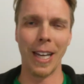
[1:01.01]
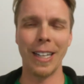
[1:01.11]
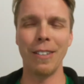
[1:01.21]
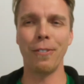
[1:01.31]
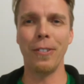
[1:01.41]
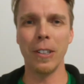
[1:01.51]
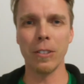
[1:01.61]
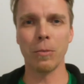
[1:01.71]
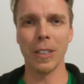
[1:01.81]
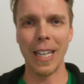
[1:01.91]
And it
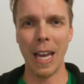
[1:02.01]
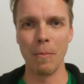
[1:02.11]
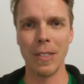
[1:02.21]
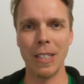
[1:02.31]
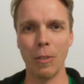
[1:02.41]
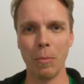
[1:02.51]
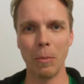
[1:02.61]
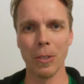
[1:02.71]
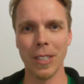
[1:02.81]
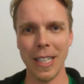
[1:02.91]
feels really empty when
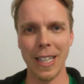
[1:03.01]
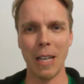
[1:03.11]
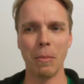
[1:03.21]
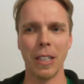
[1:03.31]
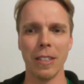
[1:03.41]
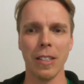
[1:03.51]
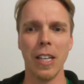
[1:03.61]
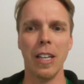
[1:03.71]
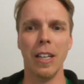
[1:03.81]
people say that, because,